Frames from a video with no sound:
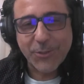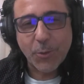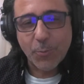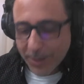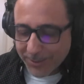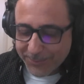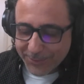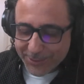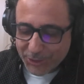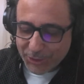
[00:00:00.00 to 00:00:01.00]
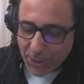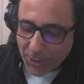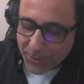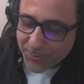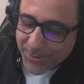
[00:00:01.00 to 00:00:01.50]
So welcome to the
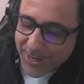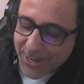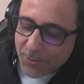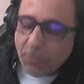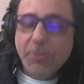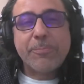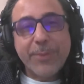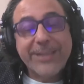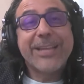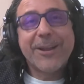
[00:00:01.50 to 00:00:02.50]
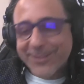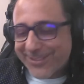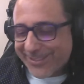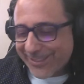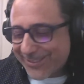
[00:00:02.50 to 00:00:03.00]
show where we break down the
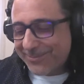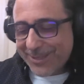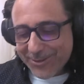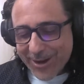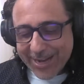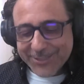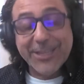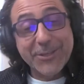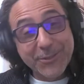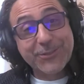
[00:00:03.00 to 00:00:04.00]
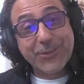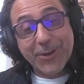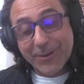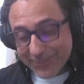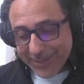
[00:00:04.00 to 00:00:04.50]
system that you
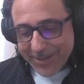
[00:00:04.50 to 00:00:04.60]
served,